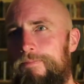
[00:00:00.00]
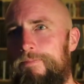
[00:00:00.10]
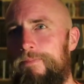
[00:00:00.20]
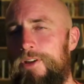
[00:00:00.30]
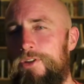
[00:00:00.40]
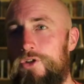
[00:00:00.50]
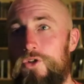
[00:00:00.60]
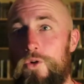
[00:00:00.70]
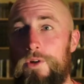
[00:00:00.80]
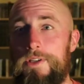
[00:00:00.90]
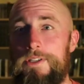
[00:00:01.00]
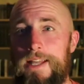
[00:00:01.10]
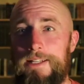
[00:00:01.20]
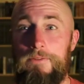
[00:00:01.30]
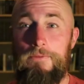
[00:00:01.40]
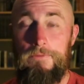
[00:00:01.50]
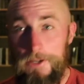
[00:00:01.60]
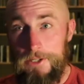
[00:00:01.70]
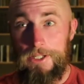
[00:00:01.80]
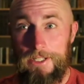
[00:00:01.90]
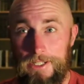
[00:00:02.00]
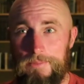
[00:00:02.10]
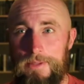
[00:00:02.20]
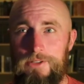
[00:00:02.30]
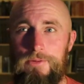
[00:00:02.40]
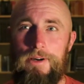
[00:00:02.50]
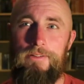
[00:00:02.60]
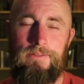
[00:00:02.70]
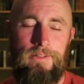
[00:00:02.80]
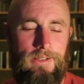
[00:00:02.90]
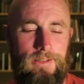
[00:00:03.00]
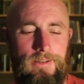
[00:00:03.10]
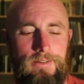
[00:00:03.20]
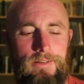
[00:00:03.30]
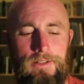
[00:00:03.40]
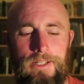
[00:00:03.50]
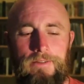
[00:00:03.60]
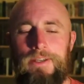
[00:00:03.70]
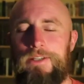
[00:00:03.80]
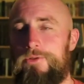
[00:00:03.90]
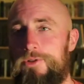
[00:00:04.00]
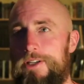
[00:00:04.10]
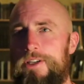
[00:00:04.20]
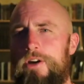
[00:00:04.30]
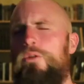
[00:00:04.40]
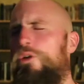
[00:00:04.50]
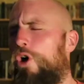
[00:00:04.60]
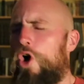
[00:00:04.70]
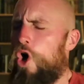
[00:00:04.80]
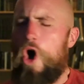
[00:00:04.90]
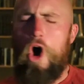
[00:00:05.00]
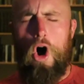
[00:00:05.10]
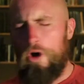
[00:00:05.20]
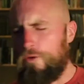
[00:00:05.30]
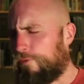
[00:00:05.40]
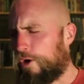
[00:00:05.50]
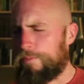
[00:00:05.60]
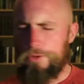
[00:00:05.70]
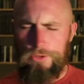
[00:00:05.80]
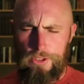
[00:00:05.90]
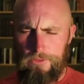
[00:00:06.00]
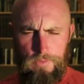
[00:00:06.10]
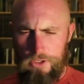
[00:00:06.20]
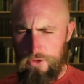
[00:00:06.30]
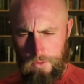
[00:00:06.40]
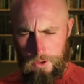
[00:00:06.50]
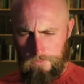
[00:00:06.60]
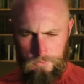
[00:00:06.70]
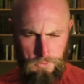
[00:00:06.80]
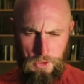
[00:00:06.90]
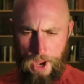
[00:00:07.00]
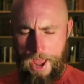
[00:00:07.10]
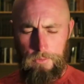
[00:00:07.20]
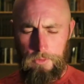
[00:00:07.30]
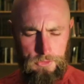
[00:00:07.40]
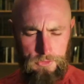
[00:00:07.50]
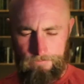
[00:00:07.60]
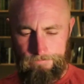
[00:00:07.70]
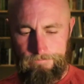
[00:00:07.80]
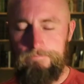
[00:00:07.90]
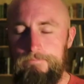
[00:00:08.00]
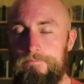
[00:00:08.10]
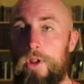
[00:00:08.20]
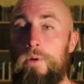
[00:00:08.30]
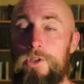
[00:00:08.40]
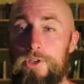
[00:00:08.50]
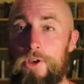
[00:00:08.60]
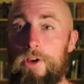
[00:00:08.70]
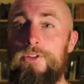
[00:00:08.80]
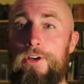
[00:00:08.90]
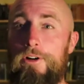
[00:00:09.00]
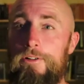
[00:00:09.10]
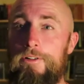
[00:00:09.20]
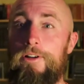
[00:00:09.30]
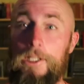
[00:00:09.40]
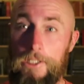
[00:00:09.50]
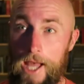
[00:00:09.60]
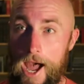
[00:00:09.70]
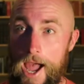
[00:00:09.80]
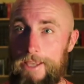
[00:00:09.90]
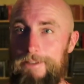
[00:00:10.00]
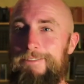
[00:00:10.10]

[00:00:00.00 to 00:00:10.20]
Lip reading: Right? The soil is not deficient in B12. Now, a lot of vegans will try to say, oh, all farmers give B12 to their animals, which is also a lie.